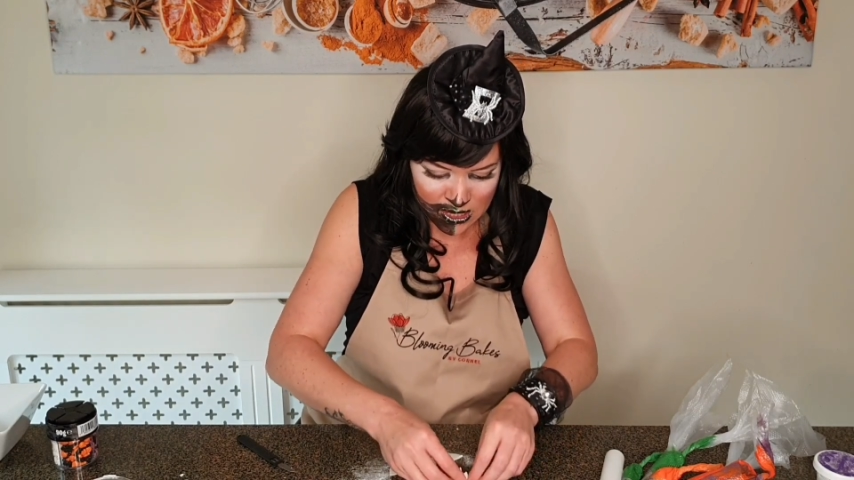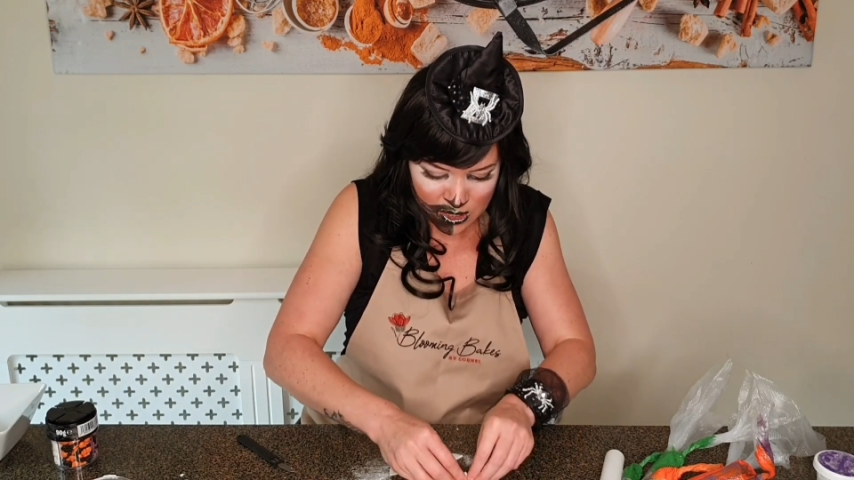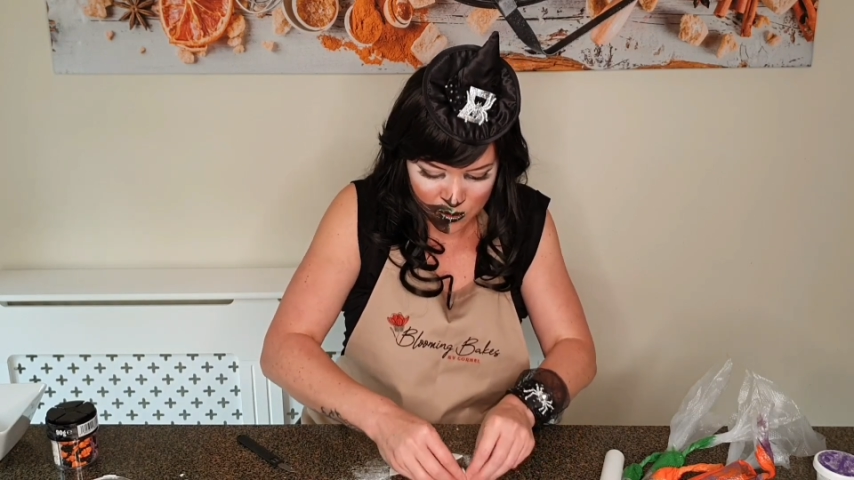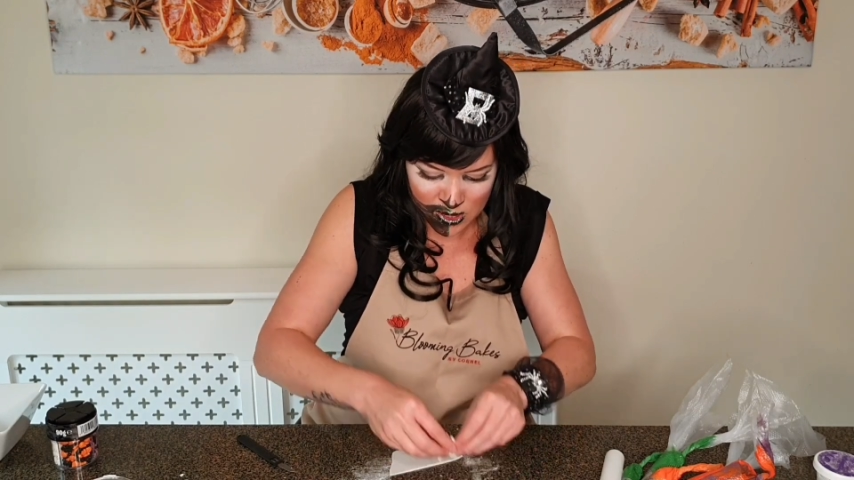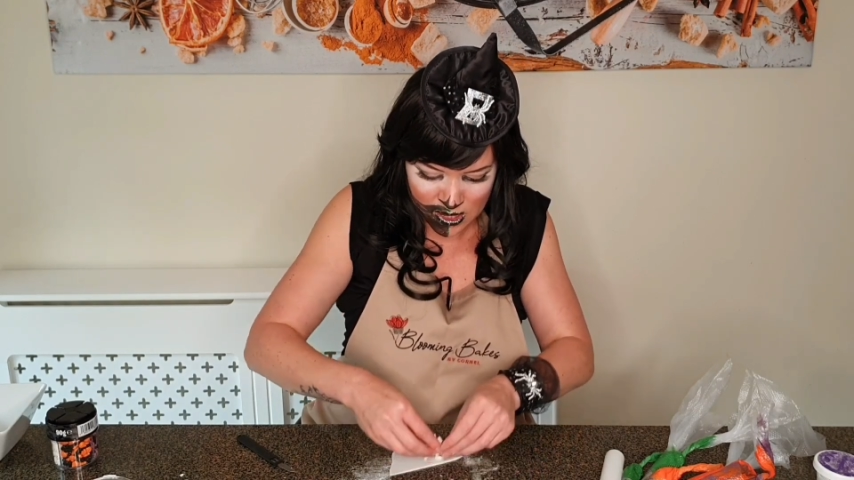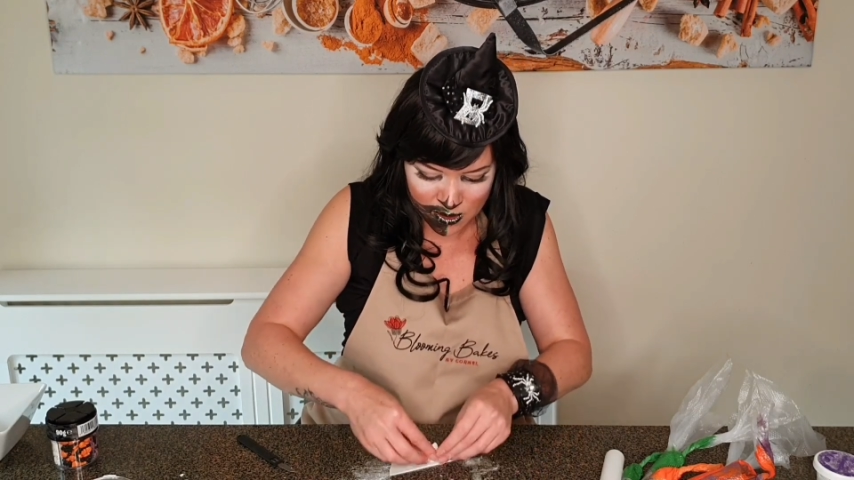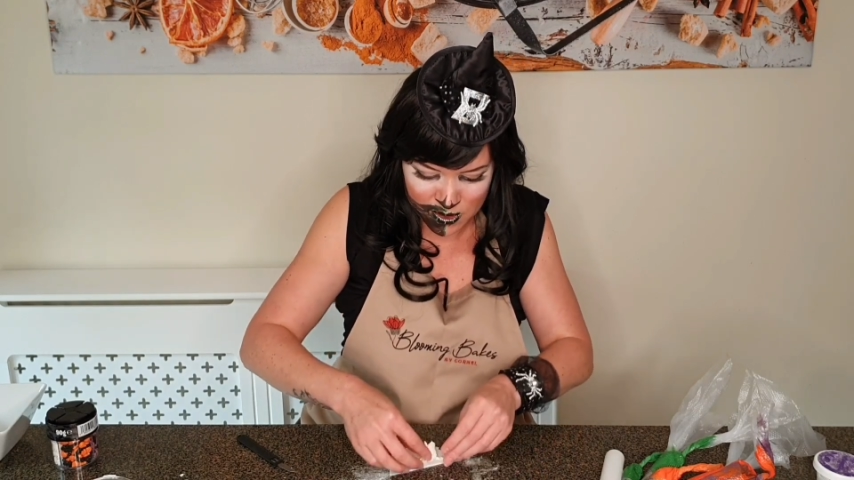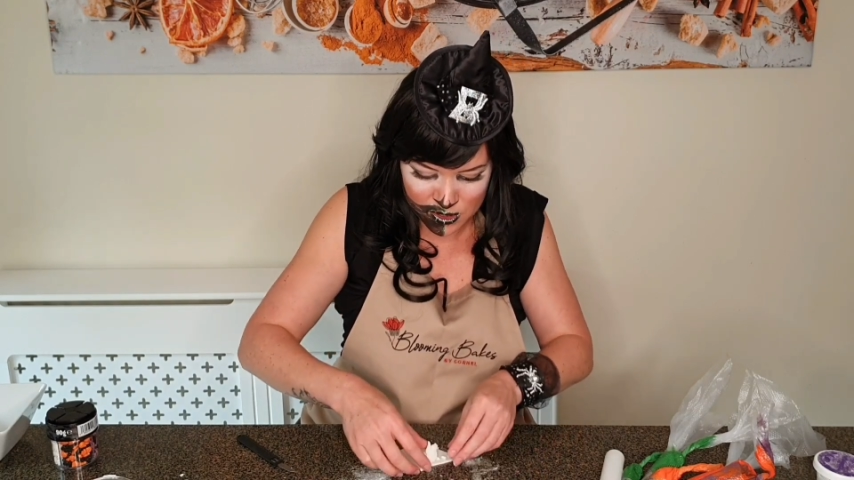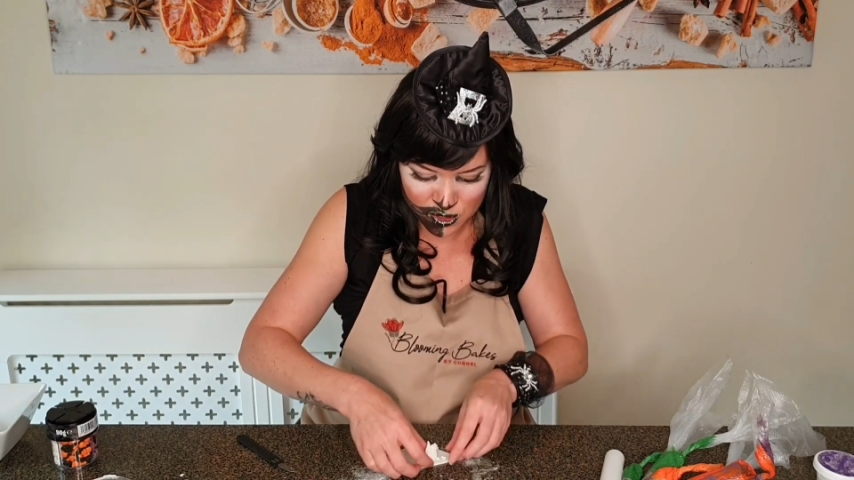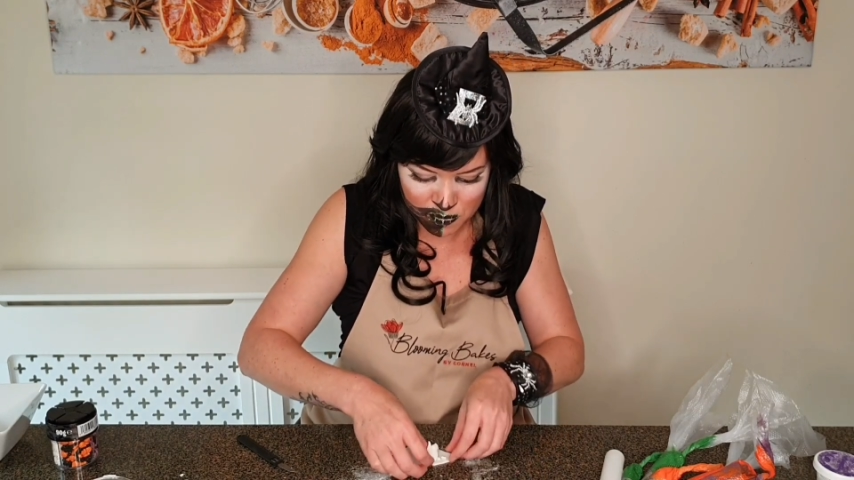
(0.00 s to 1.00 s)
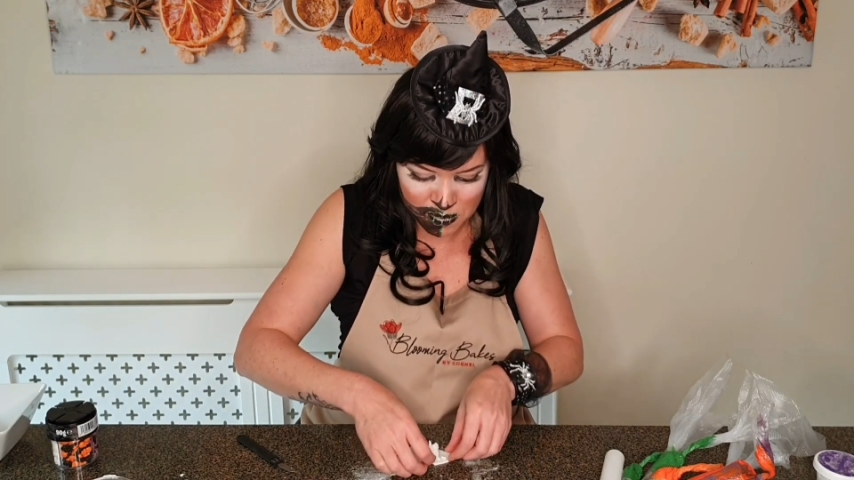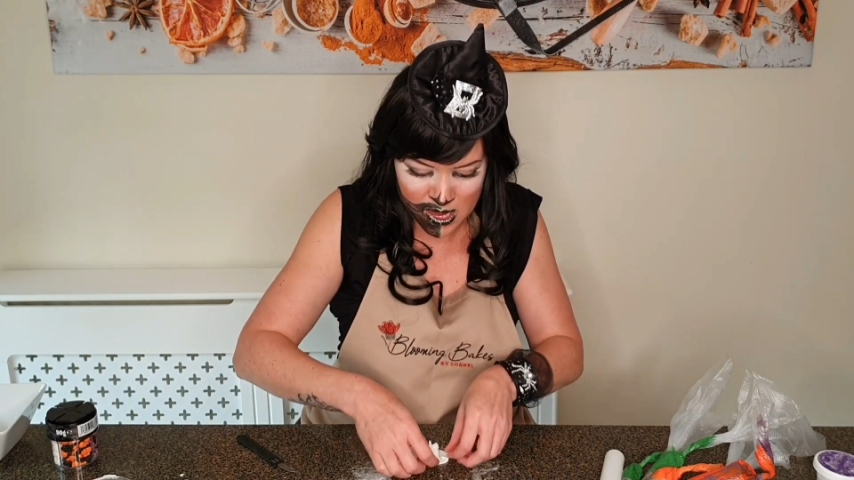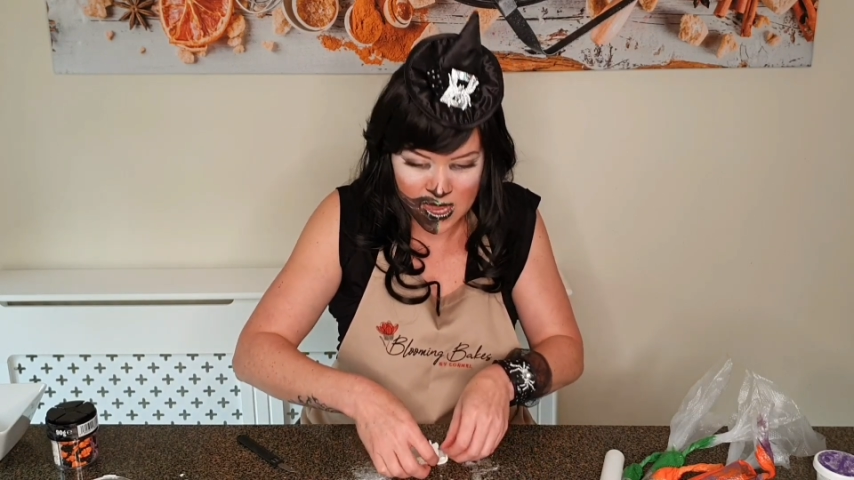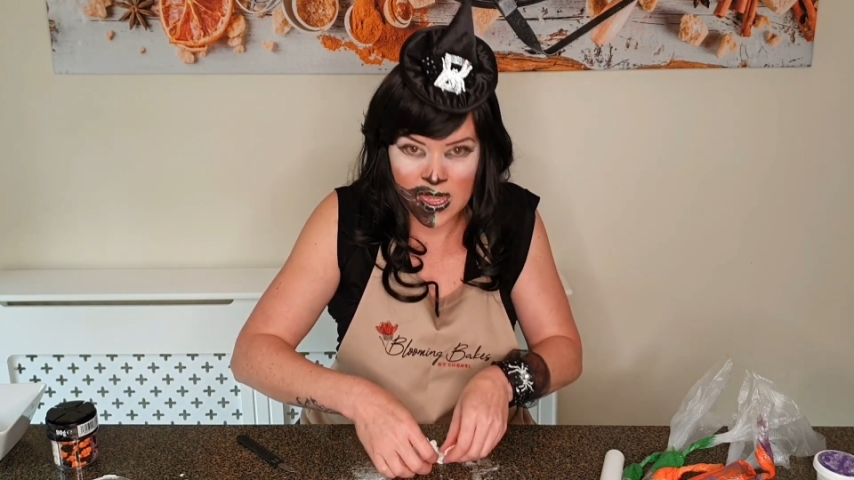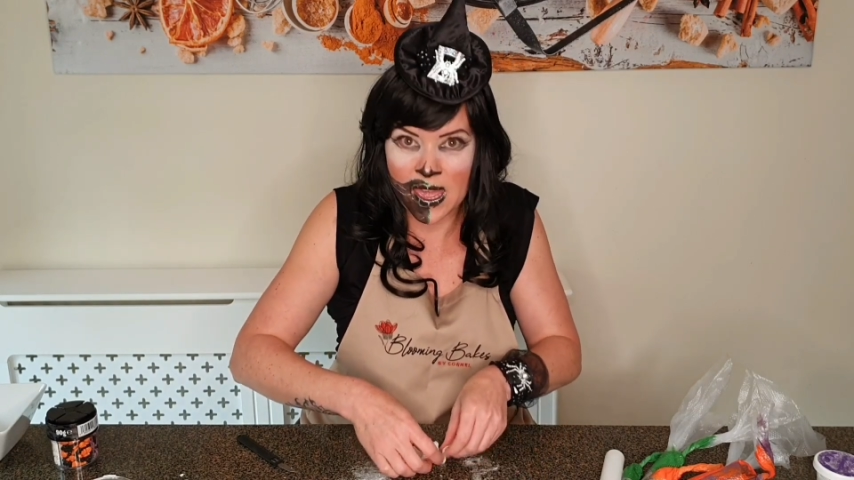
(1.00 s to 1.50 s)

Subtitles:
we're going to make